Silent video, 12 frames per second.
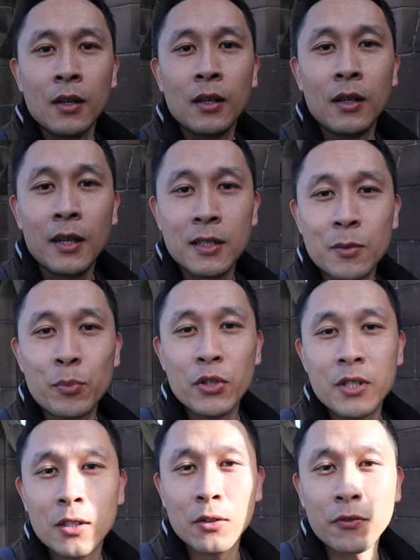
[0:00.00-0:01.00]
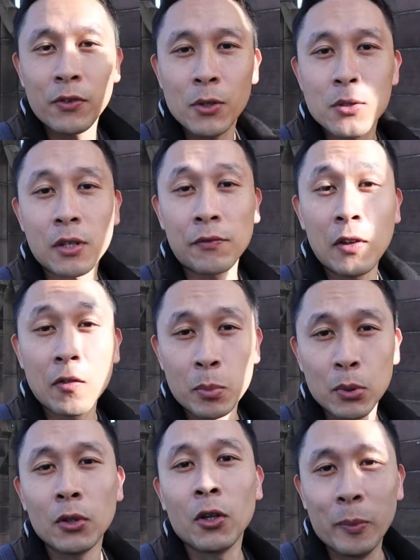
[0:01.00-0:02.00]
You get some pretty good views of
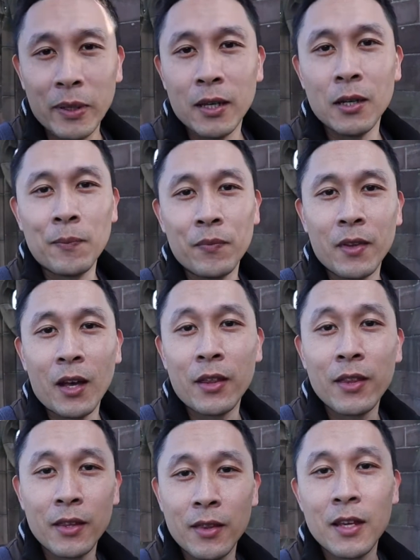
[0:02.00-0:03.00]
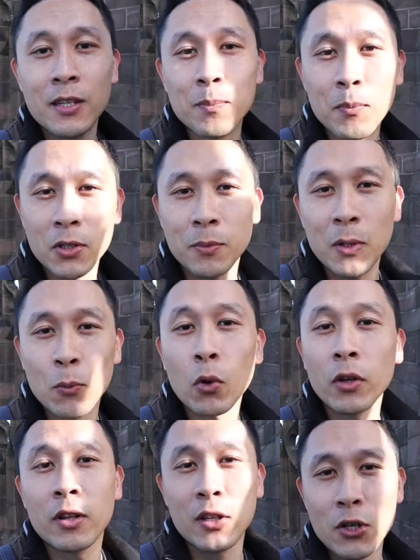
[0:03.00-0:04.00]
Liverpool up here. I think this must be
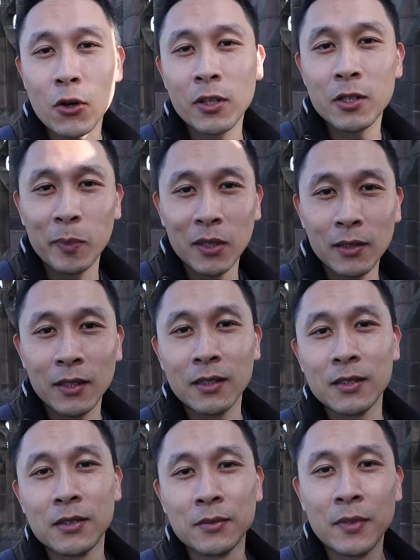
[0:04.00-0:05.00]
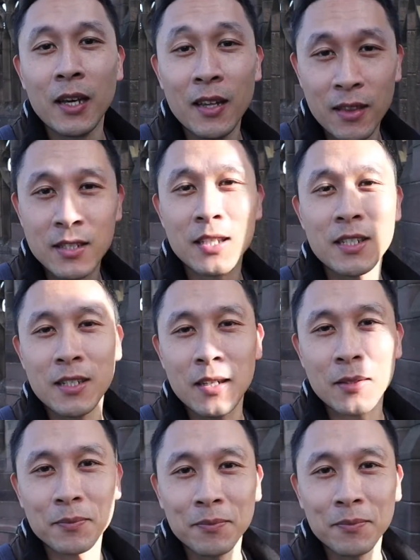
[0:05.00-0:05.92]
one of the tallest buildings in the city.